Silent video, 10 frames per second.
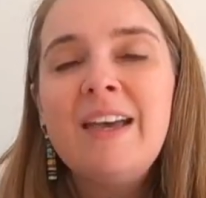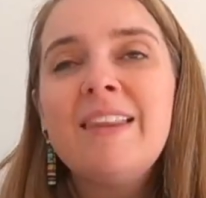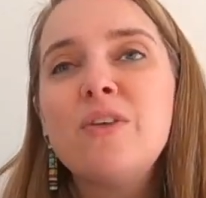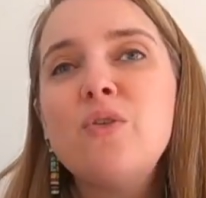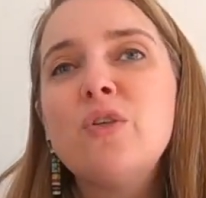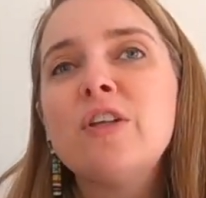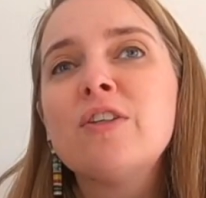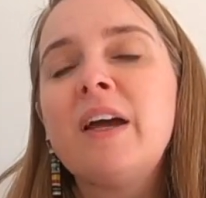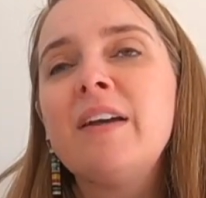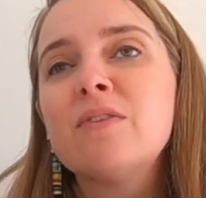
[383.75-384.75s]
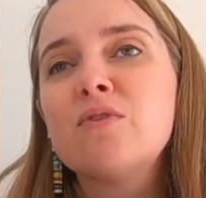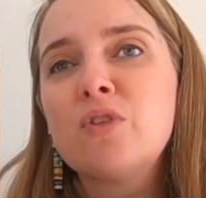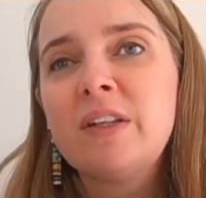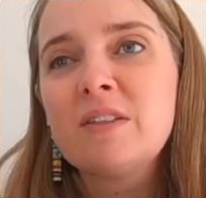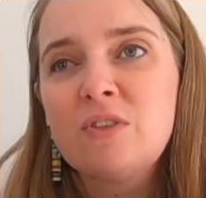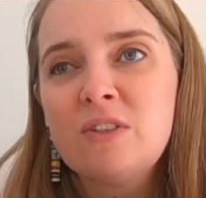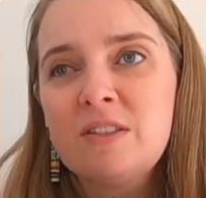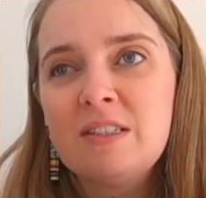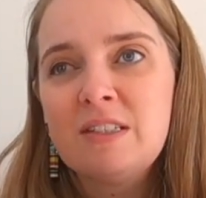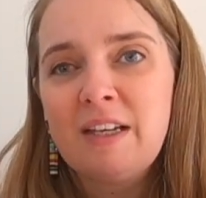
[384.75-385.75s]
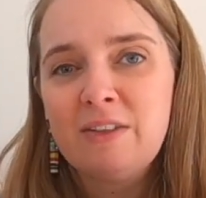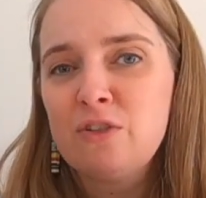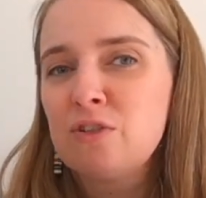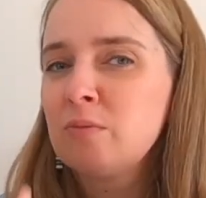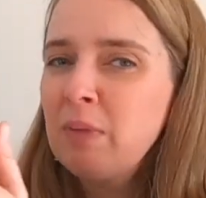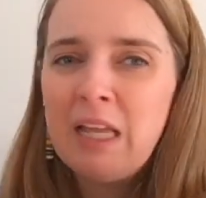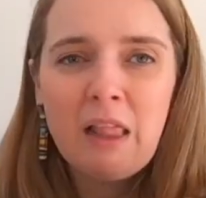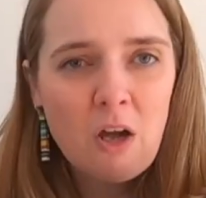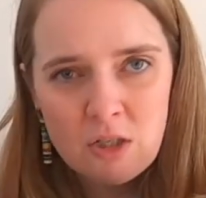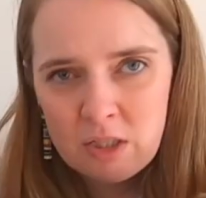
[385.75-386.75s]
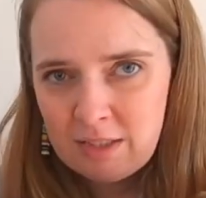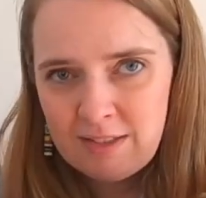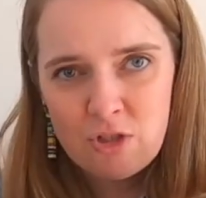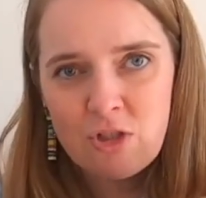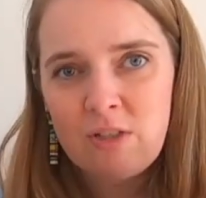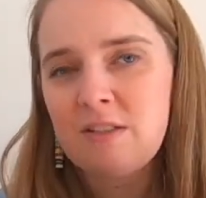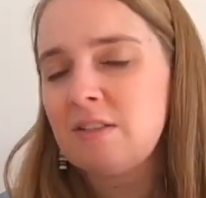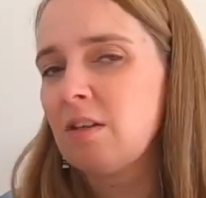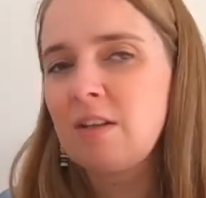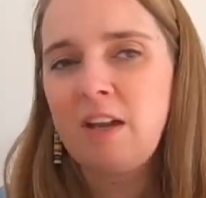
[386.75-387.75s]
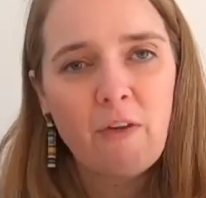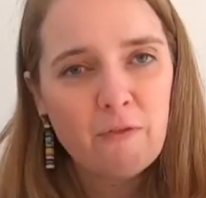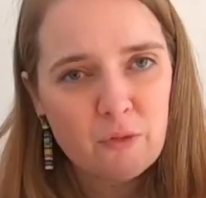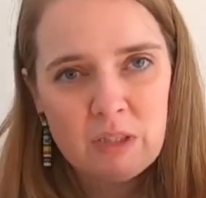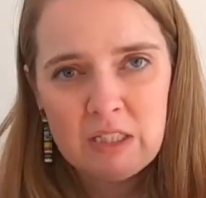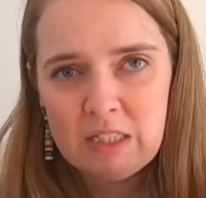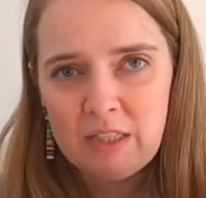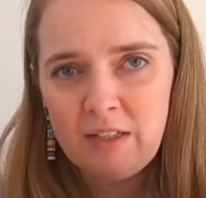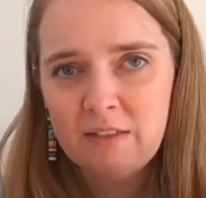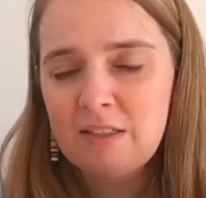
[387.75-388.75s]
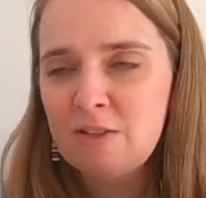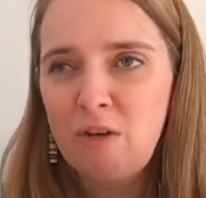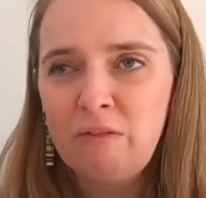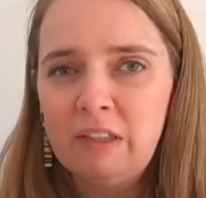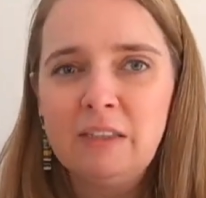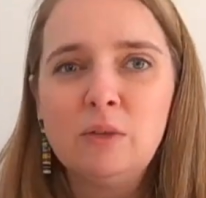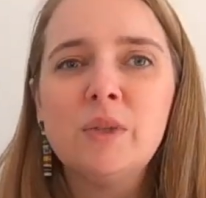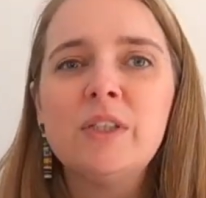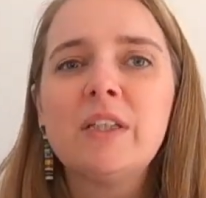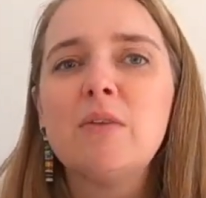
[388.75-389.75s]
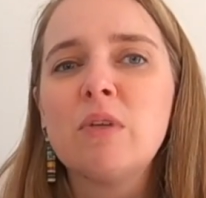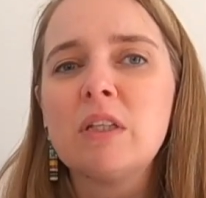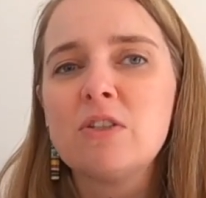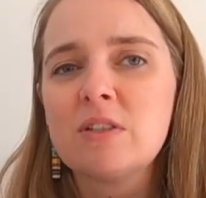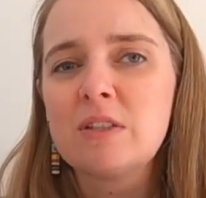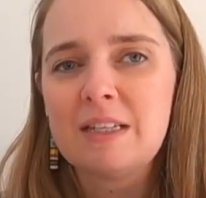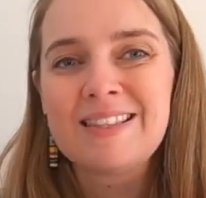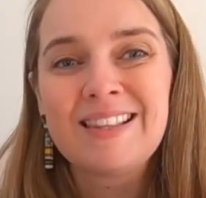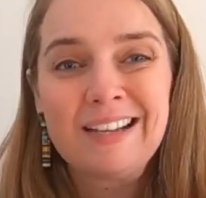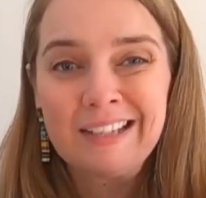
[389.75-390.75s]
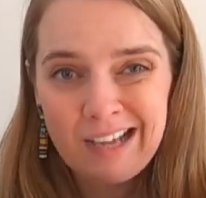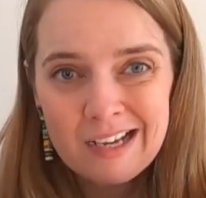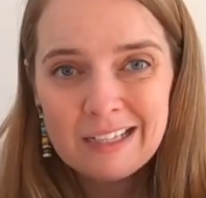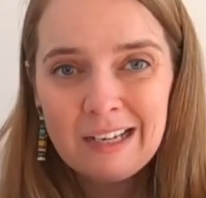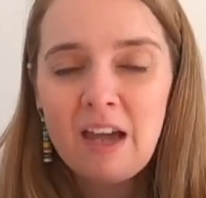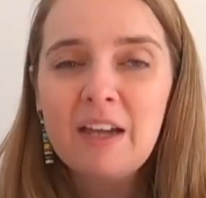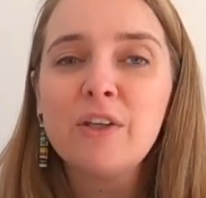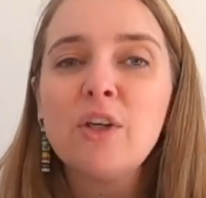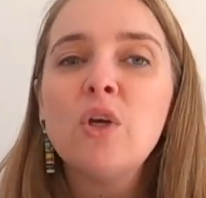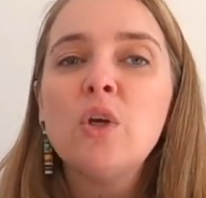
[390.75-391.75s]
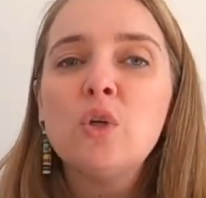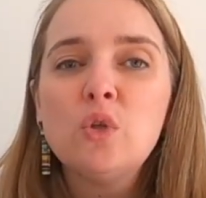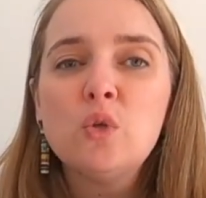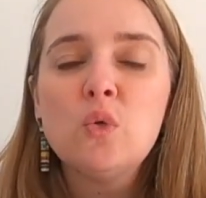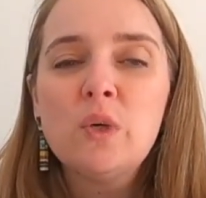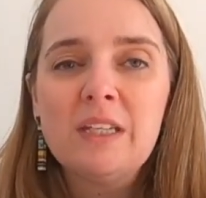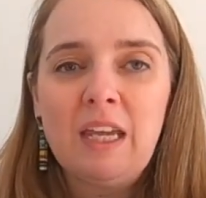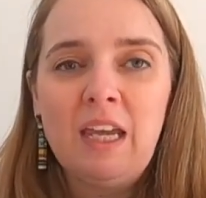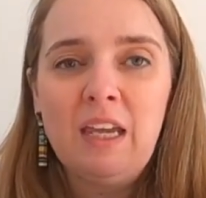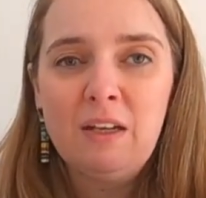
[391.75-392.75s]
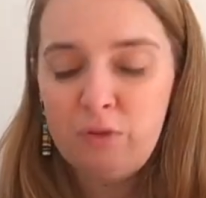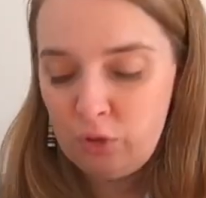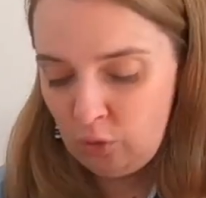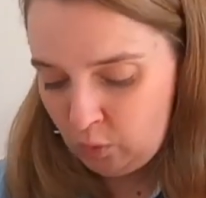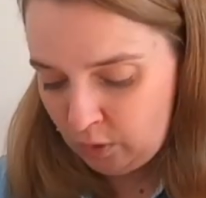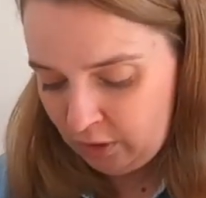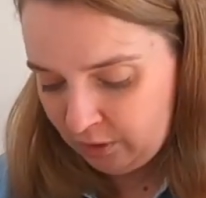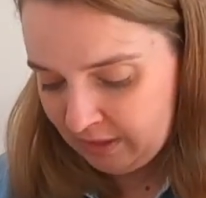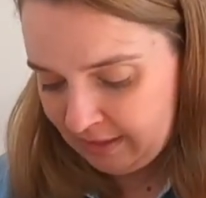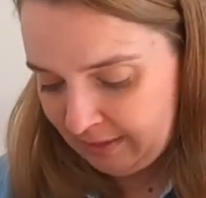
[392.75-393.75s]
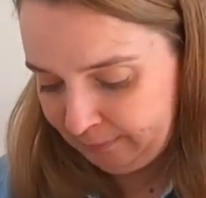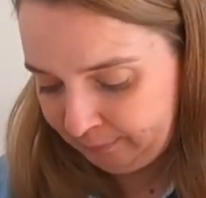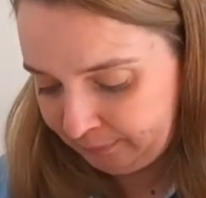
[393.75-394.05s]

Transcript: that you can kind of transfer the design onto. Big long stitches, it doesn't have to be detailed, it's not final work, it really just is that guideline you need to do your design.